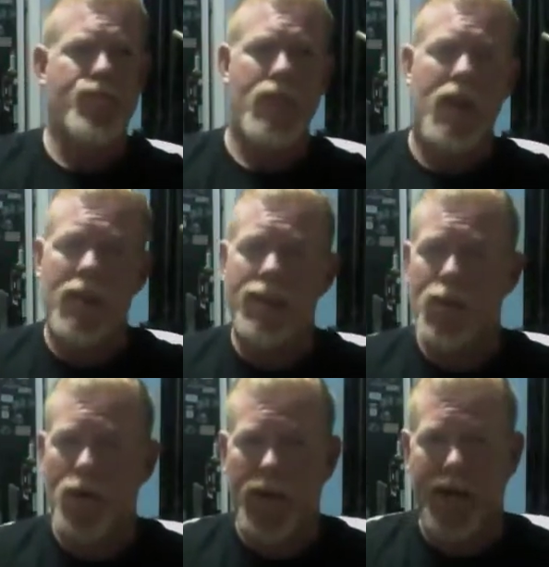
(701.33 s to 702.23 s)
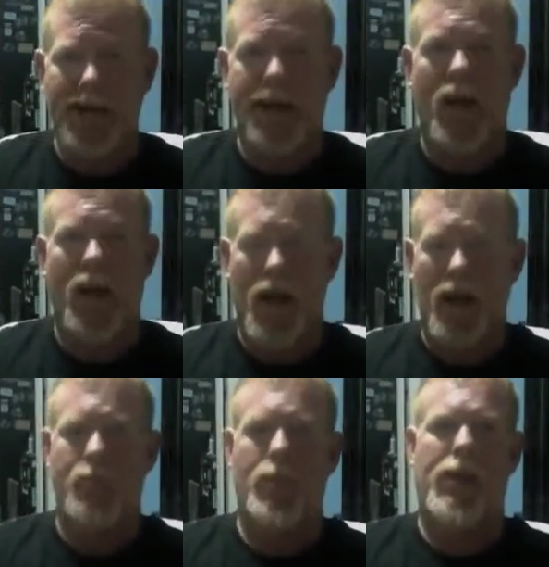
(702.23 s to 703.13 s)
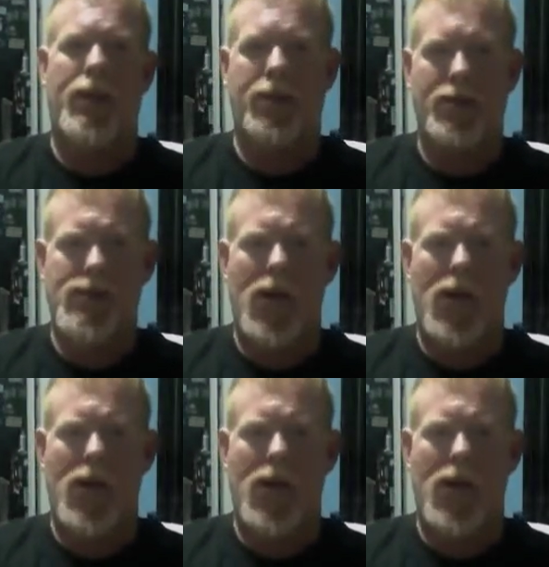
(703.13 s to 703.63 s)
if you're in a lot of pain,